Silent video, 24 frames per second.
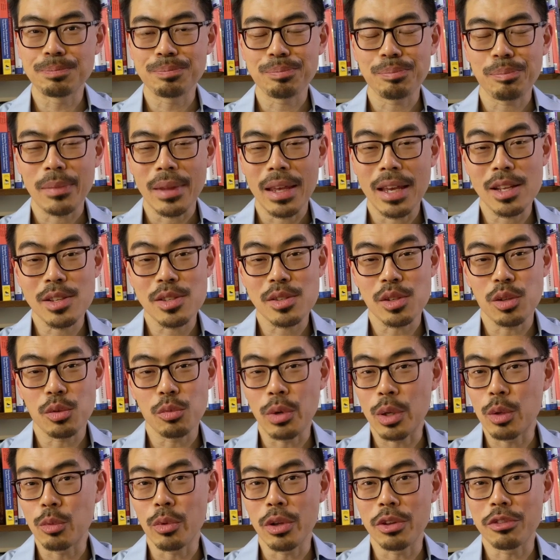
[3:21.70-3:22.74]
It's a win
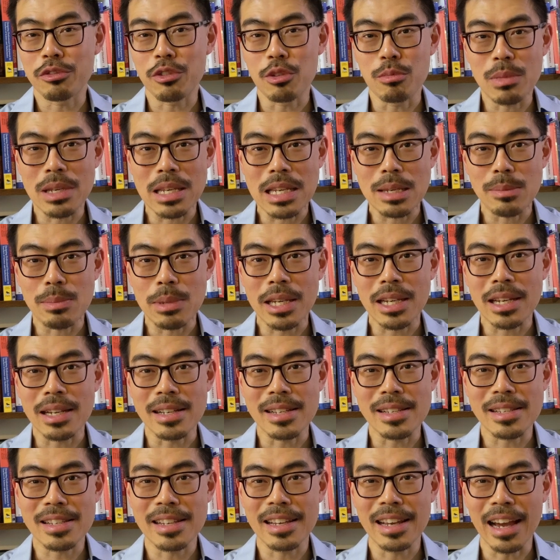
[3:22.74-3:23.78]
win for me
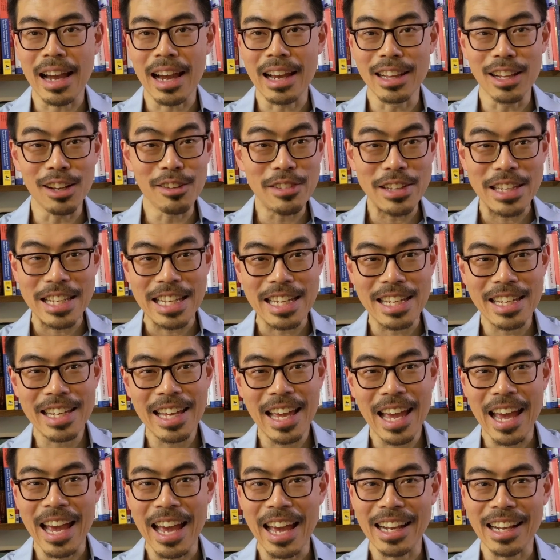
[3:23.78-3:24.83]
because I love eating
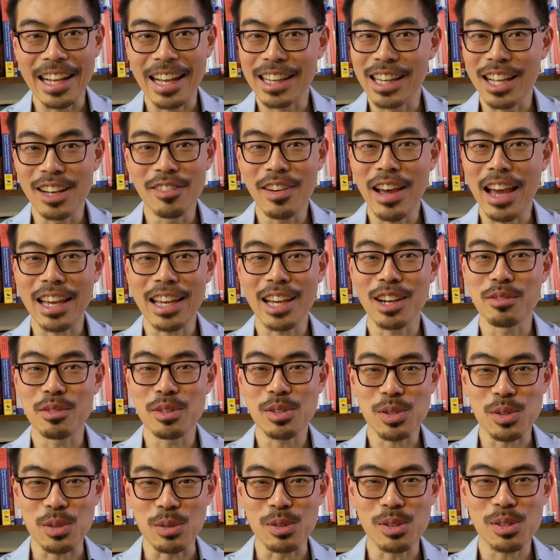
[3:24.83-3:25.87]
and I love hanging out with students.